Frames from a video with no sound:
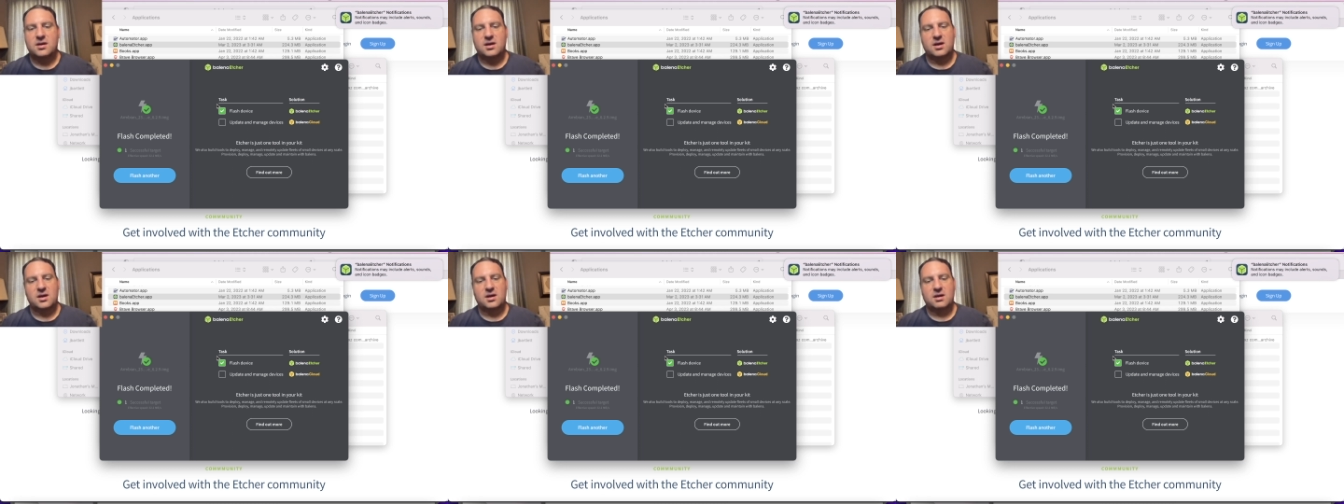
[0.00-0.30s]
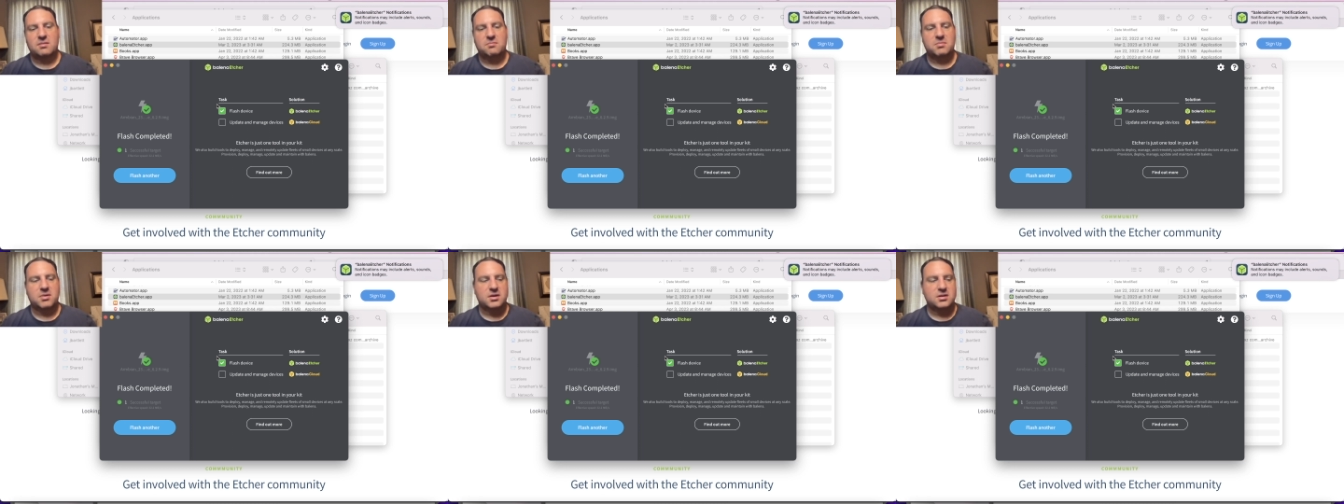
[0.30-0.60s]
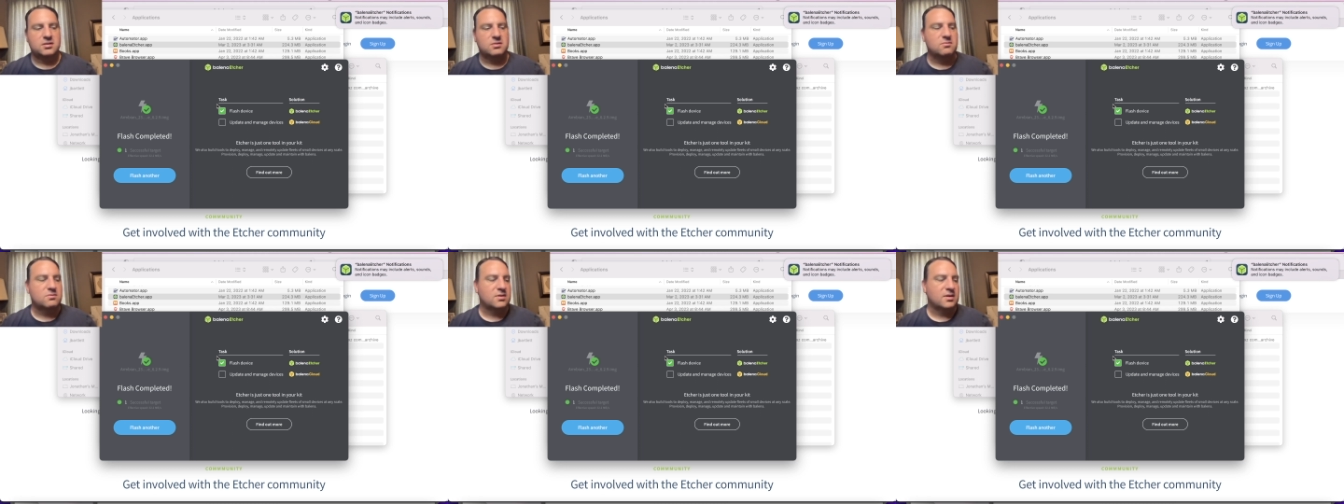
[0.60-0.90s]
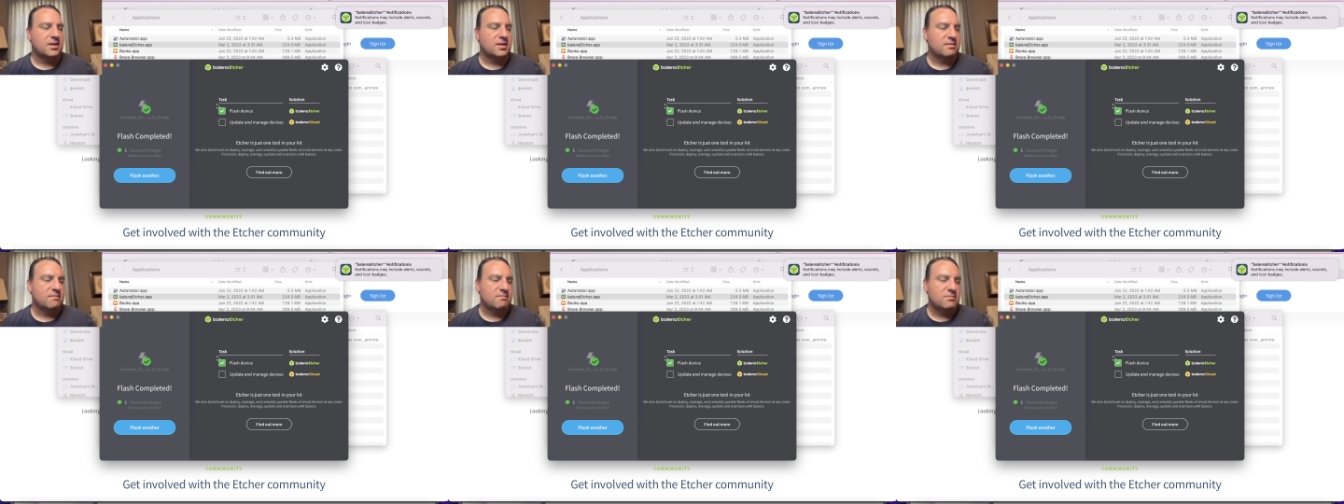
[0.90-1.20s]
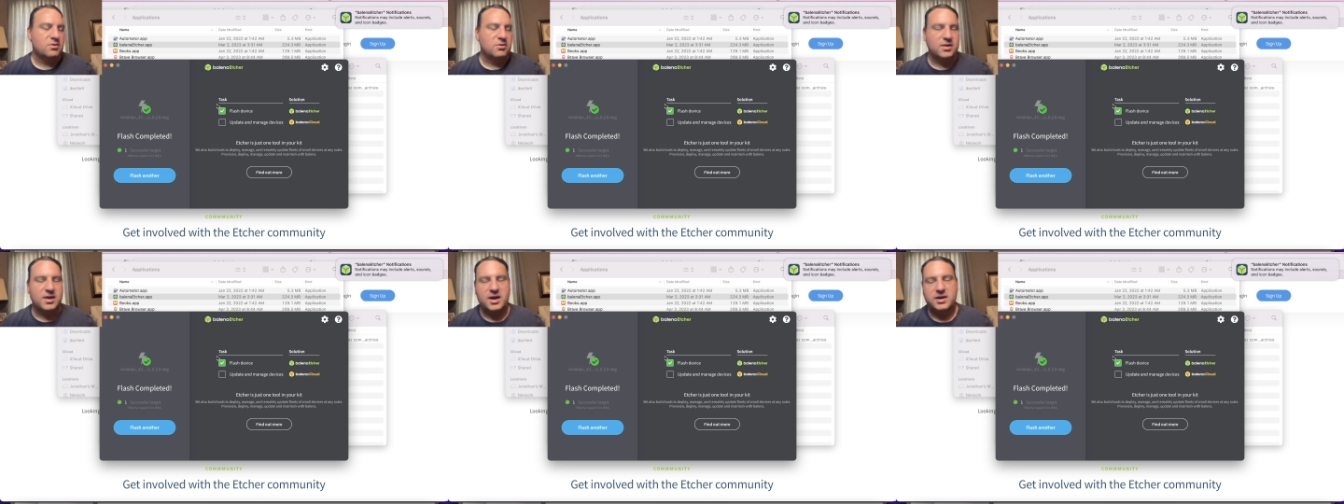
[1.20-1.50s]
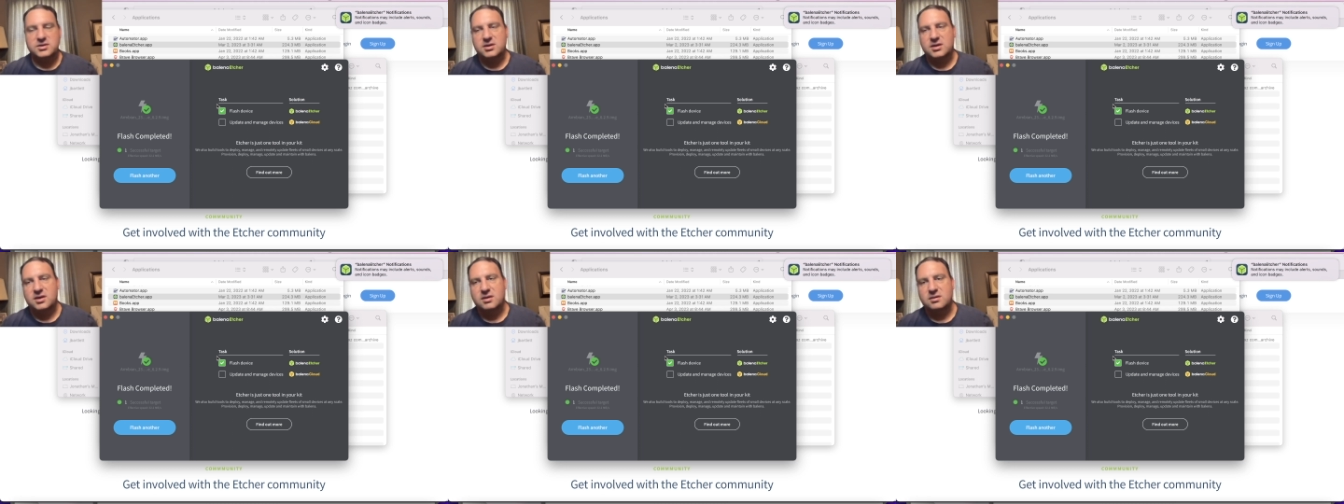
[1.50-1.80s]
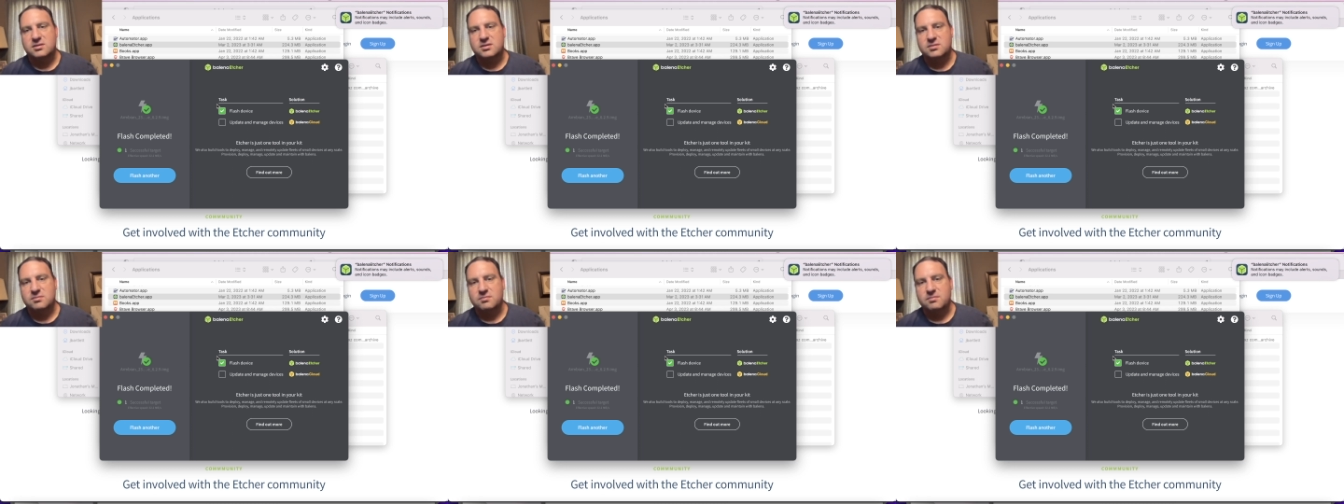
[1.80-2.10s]
uh, but you can you can actually
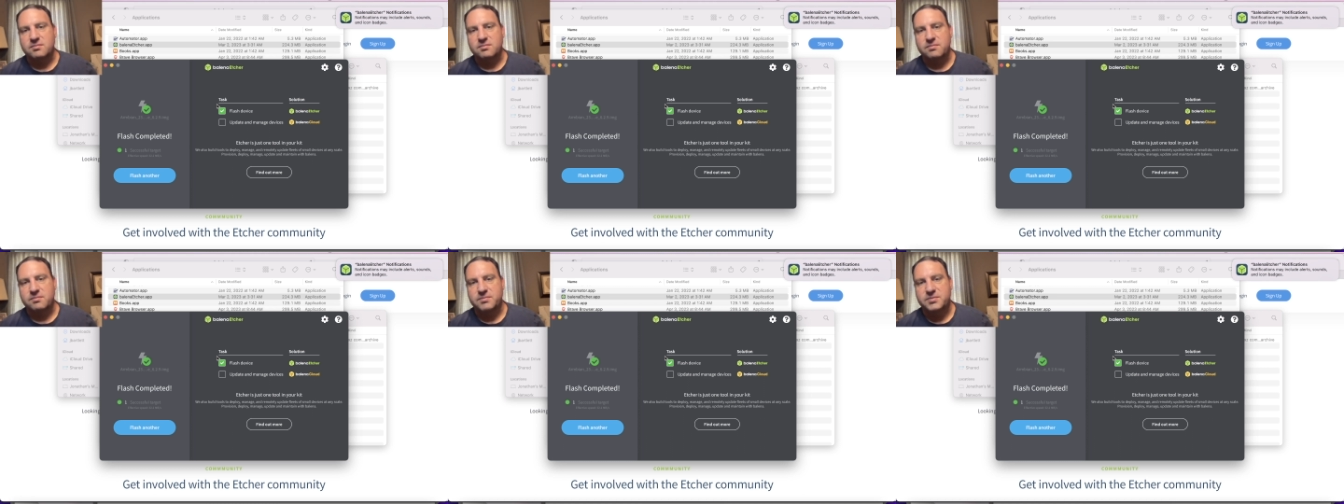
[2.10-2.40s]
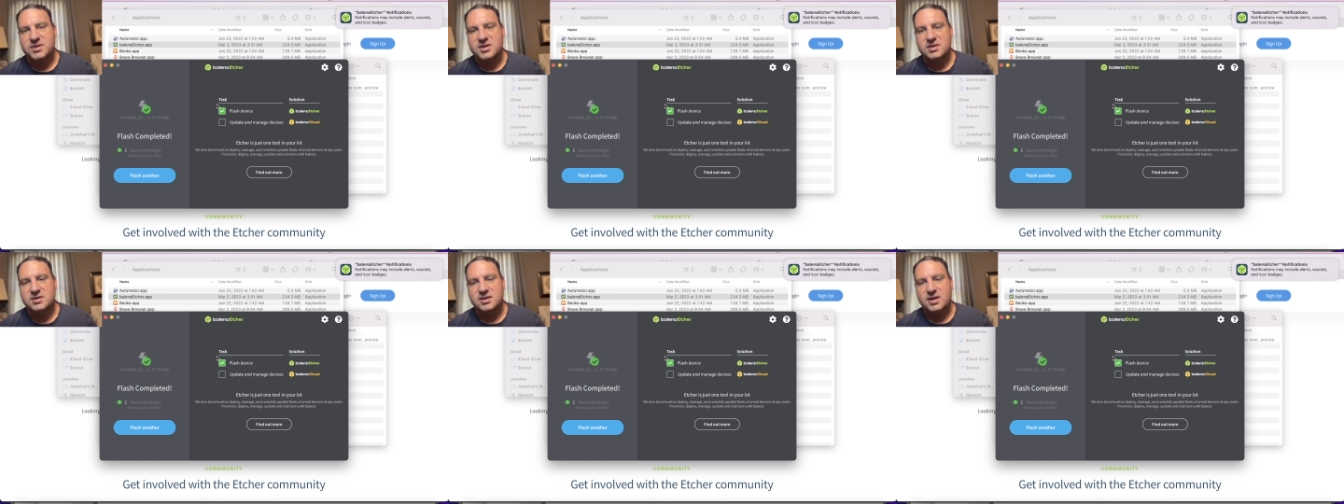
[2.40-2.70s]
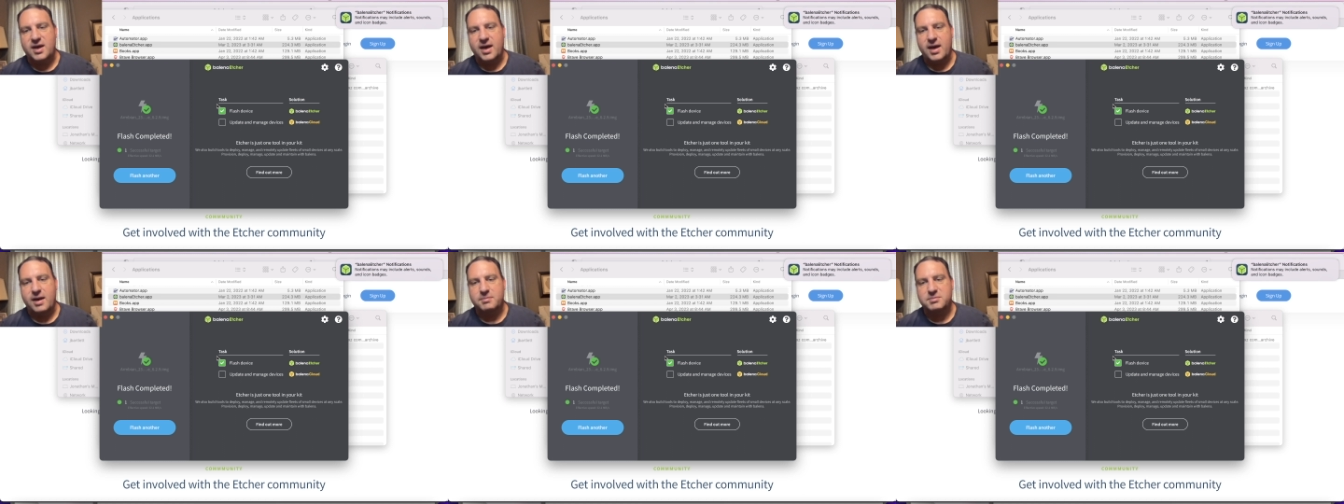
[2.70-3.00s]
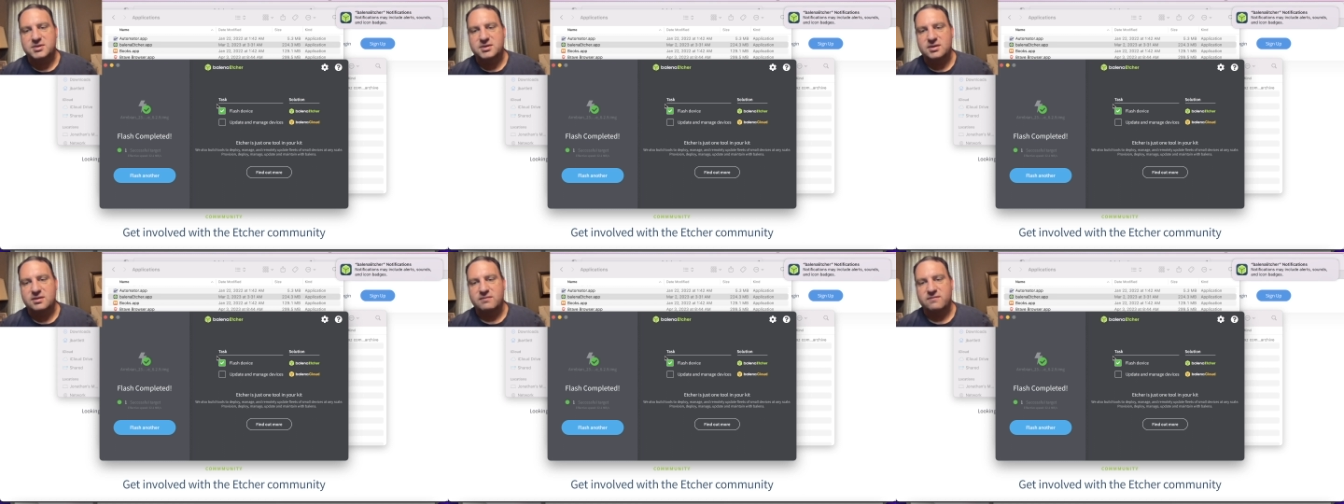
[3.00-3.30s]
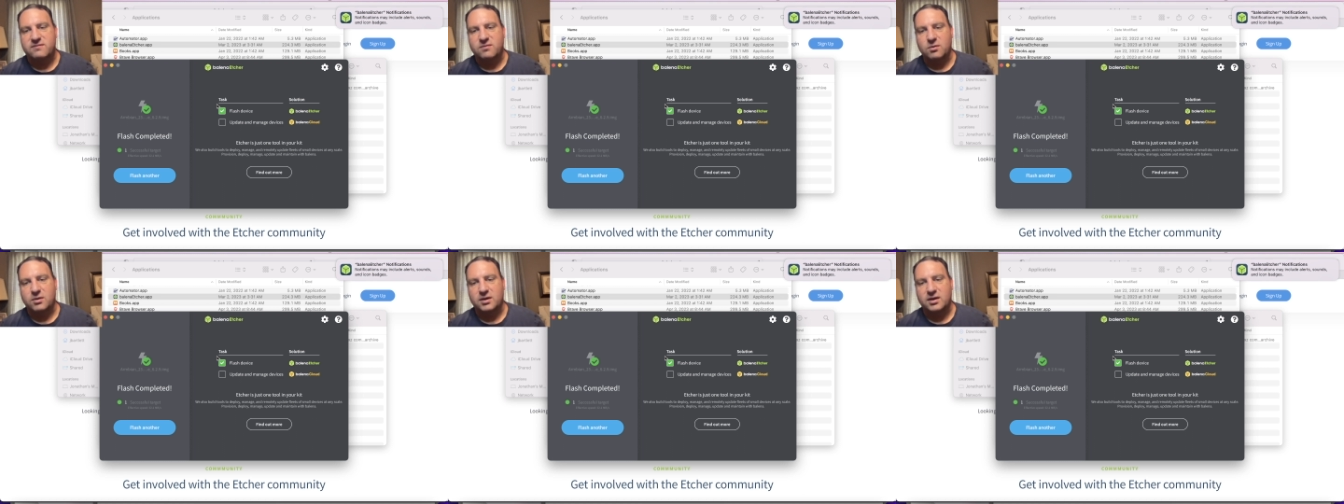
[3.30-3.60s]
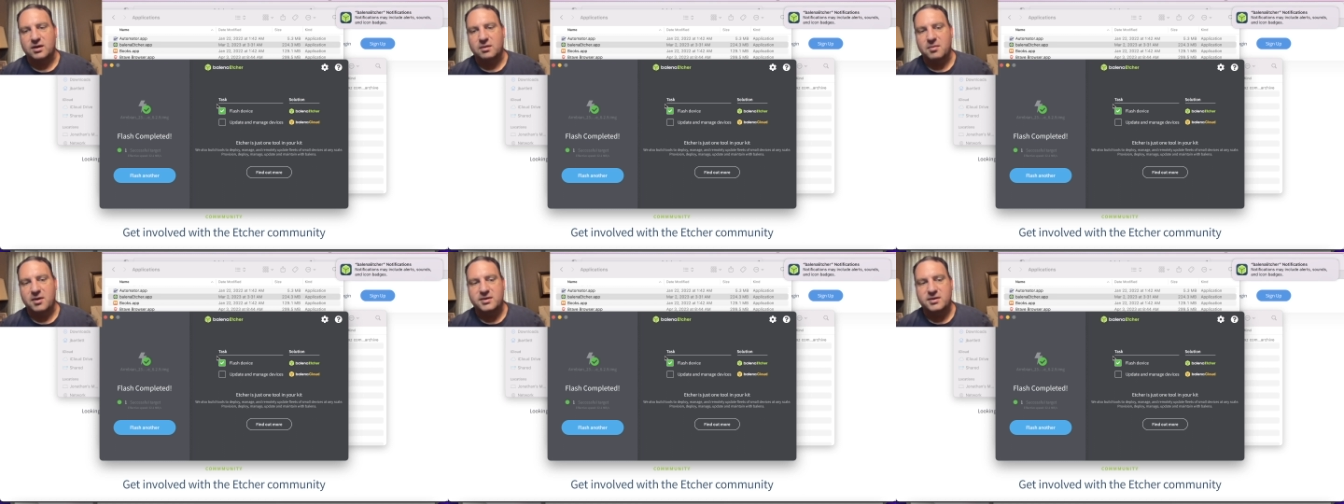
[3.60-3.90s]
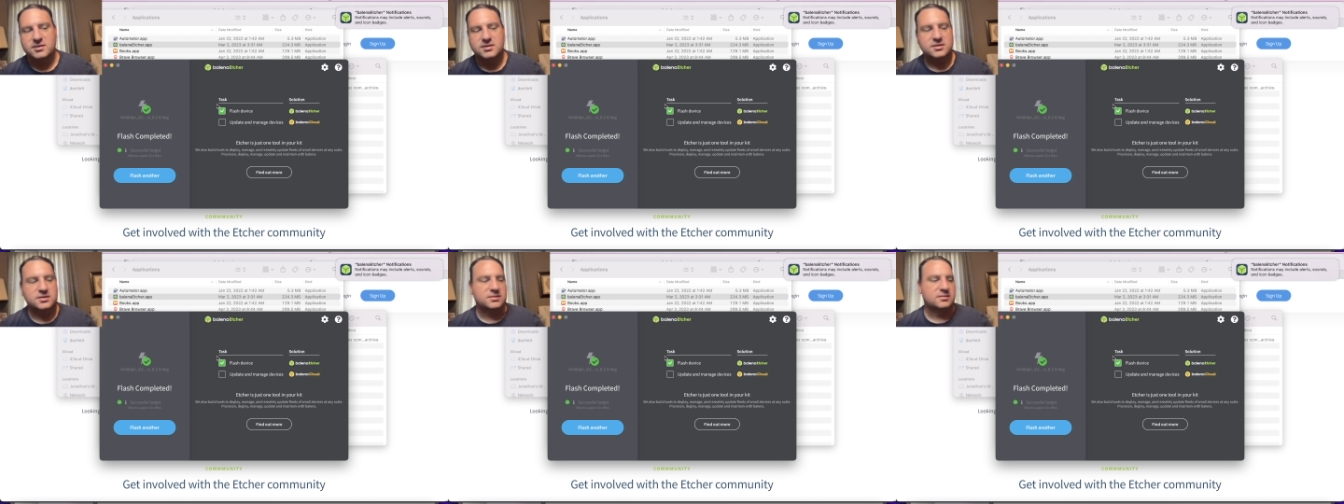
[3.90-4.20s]
get some decent apps in four
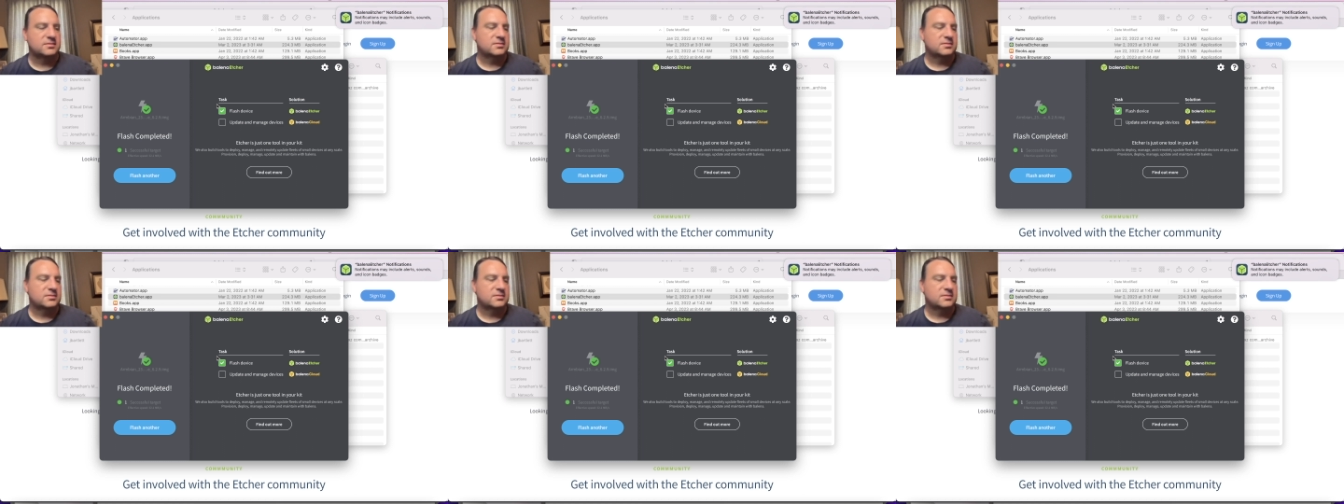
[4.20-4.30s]
gigabytes.